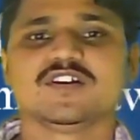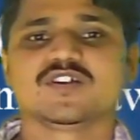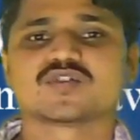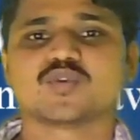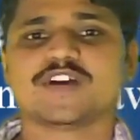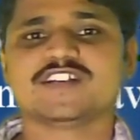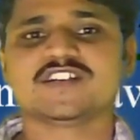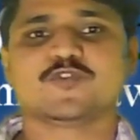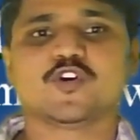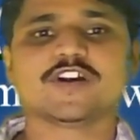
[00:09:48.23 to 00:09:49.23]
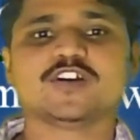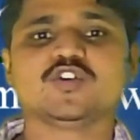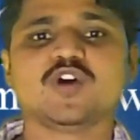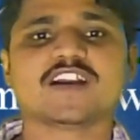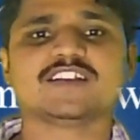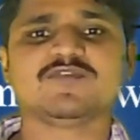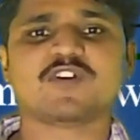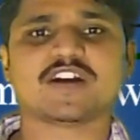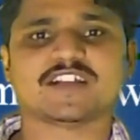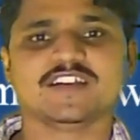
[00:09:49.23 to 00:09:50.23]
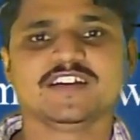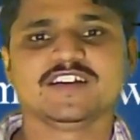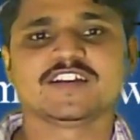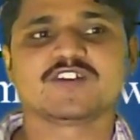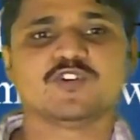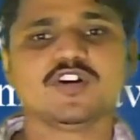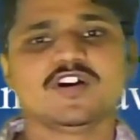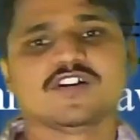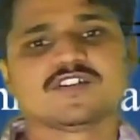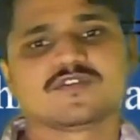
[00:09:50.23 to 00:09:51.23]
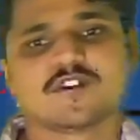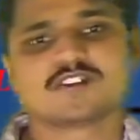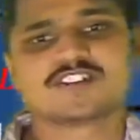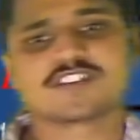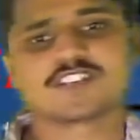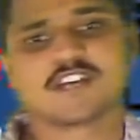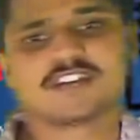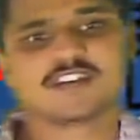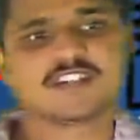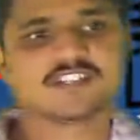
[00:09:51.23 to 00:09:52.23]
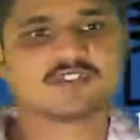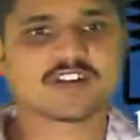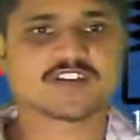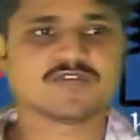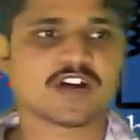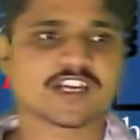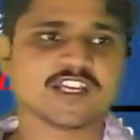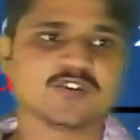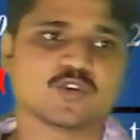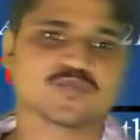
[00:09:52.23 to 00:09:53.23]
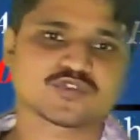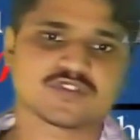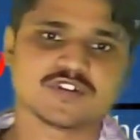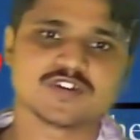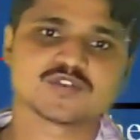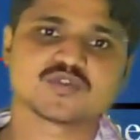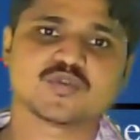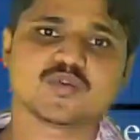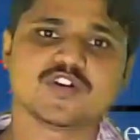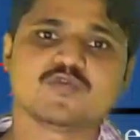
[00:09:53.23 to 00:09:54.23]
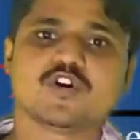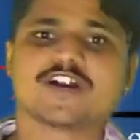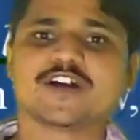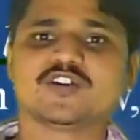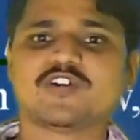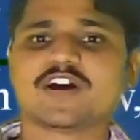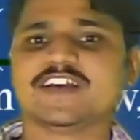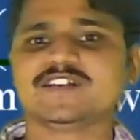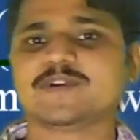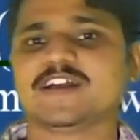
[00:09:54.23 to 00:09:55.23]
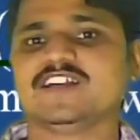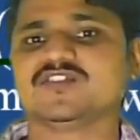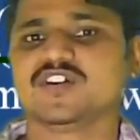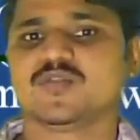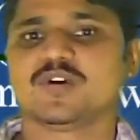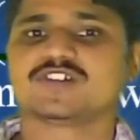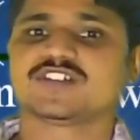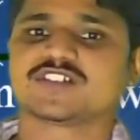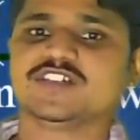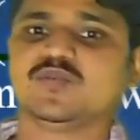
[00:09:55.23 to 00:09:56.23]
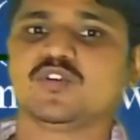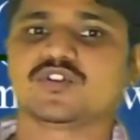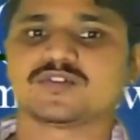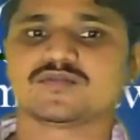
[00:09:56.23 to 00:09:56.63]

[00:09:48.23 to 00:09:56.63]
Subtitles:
So, I is a 4 into R is a 40. Therefore, 160, see this is what the 40 ohms. So, 4 into 40 is minus 160 volt.